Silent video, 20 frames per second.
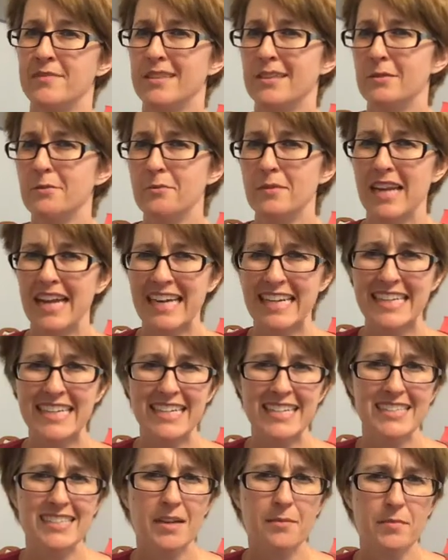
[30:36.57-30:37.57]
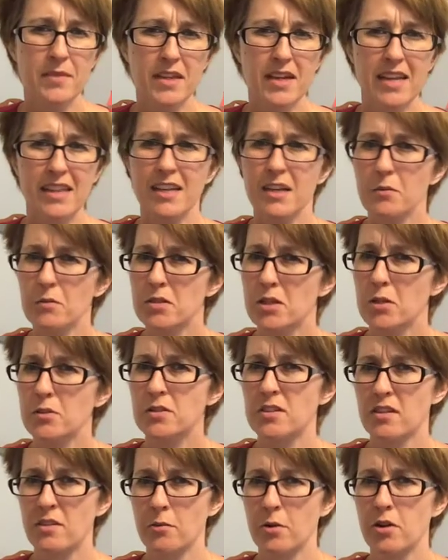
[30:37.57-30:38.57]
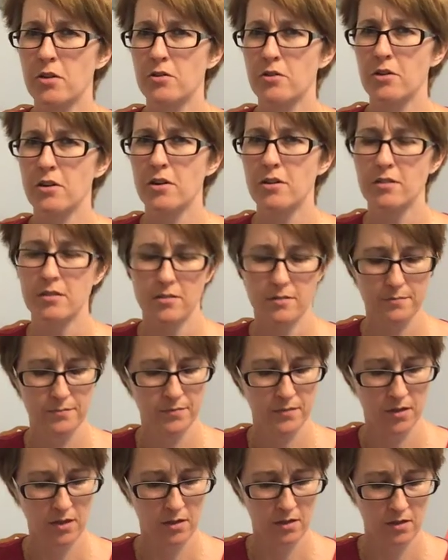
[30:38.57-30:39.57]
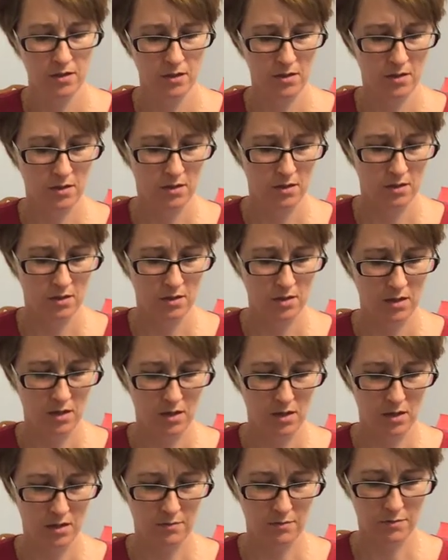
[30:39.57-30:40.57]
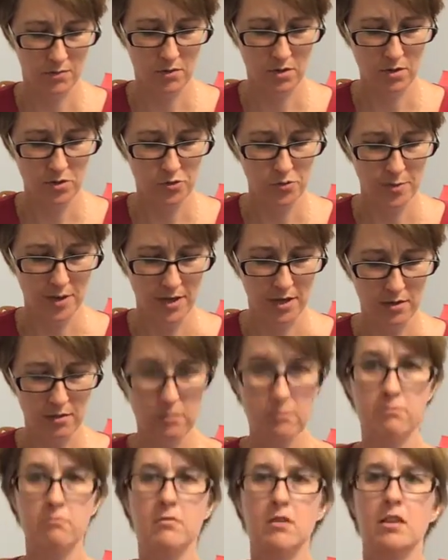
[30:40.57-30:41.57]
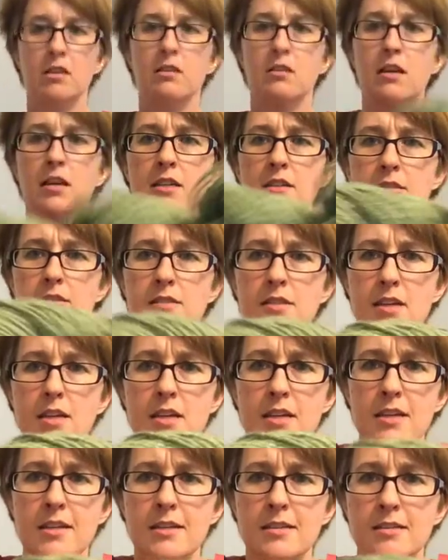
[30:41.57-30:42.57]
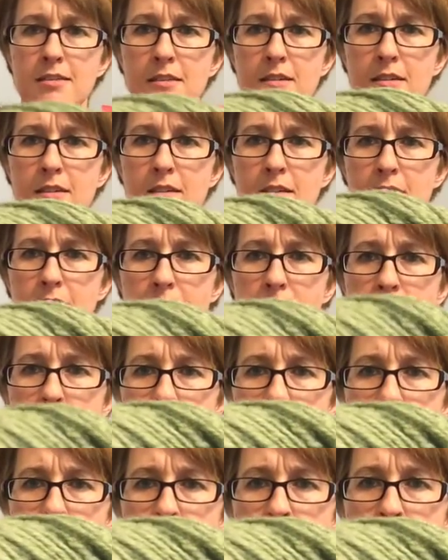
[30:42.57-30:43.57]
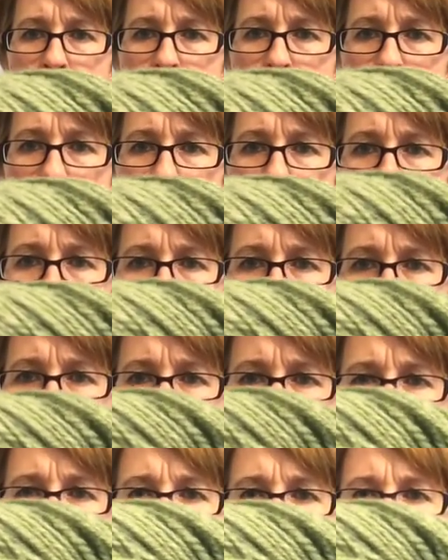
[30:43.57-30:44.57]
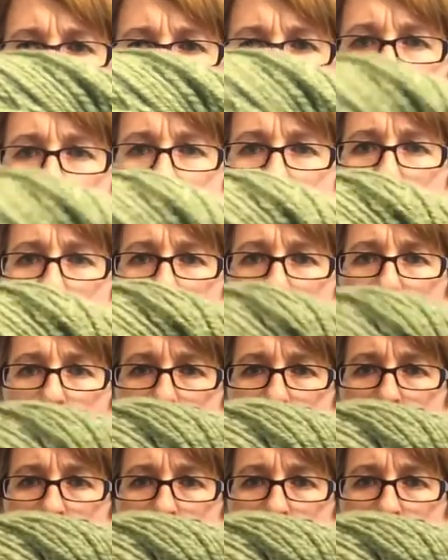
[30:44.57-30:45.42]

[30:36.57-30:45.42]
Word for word: 290 something. I think it was close to 300 yards. Um, so not too bad. And I'd say it's, uh, I think I tried to do a